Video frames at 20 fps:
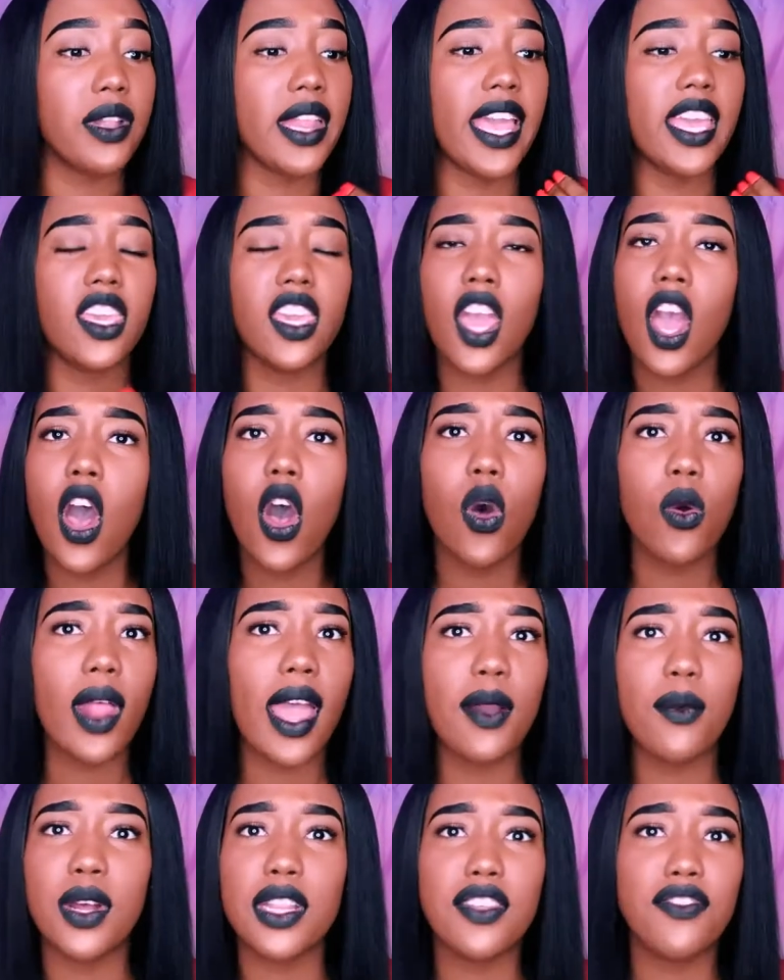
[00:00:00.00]
We're like, yo,
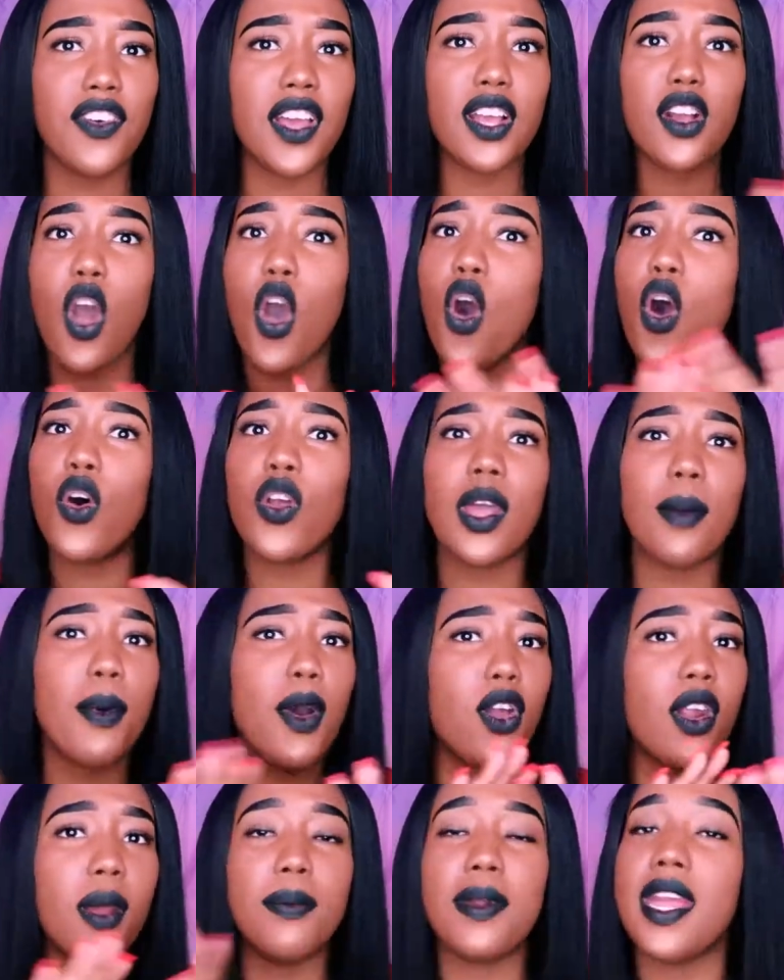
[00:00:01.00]
like what the fuck? Hold
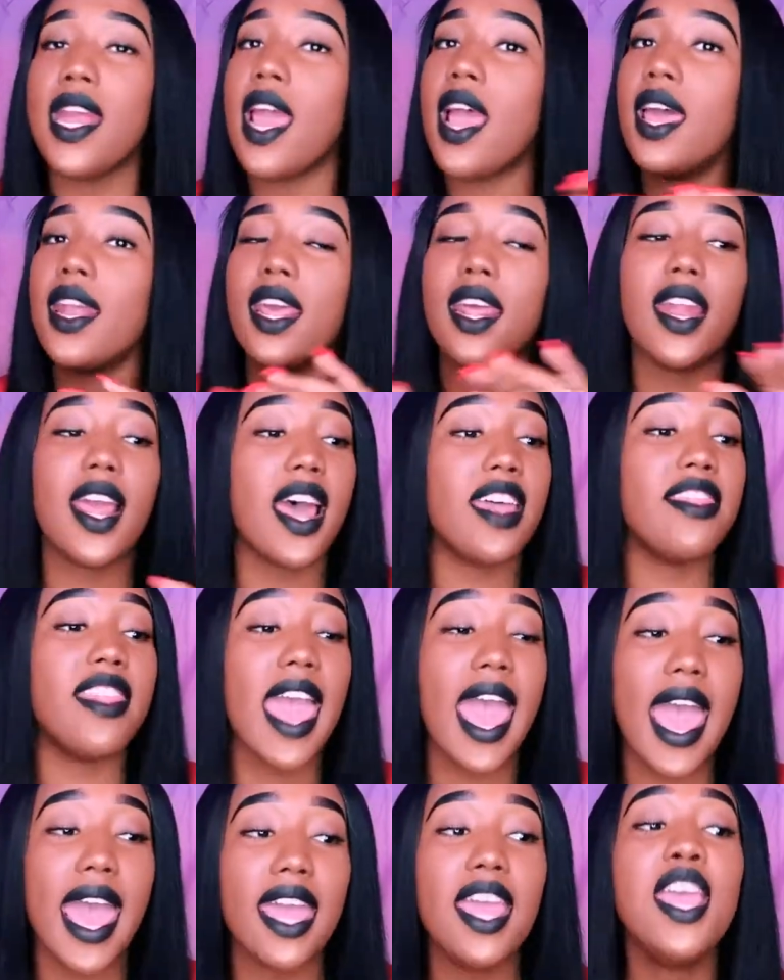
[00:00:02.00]
up. No,
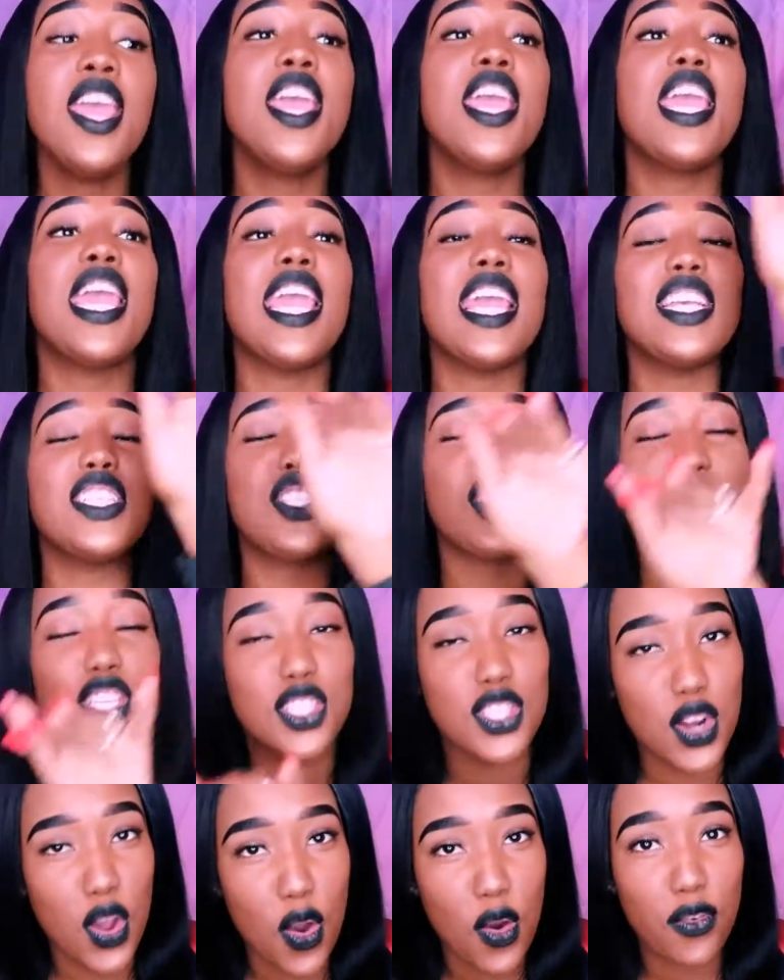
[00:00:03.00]
that is
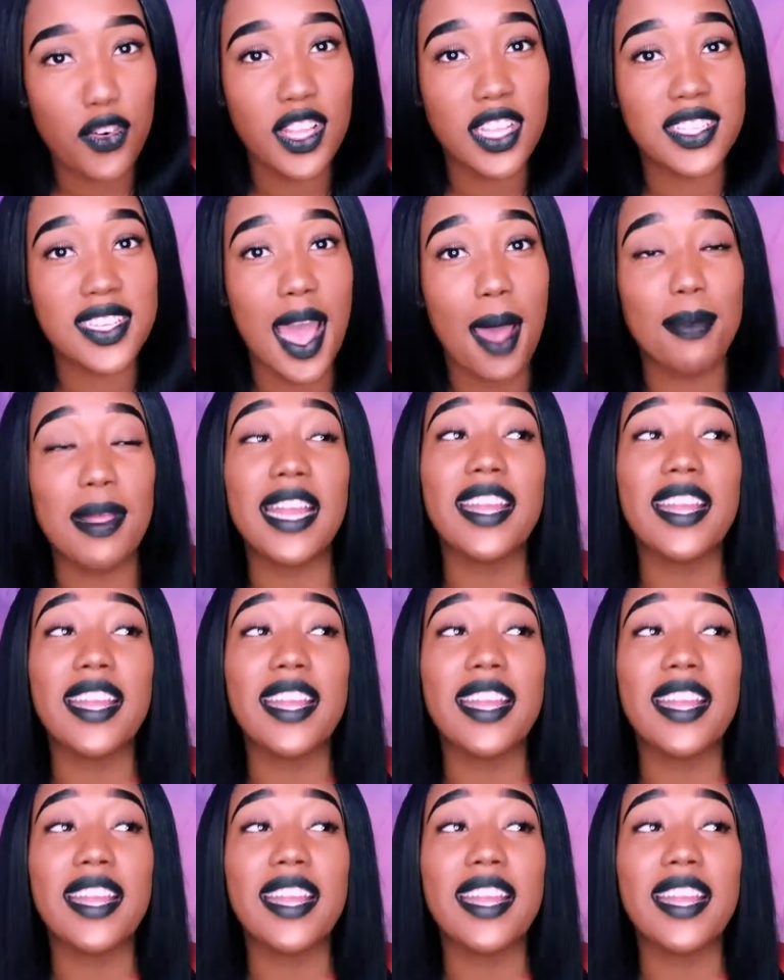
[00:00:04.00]
just over the top.